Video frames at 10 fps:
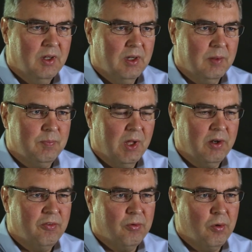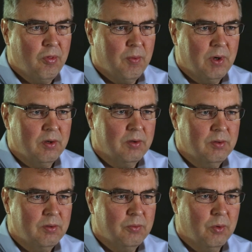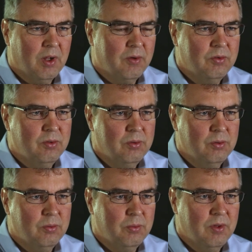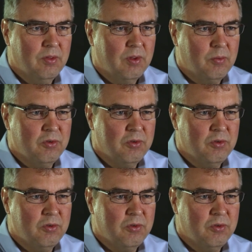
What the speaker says: And a fourth one would have to do with the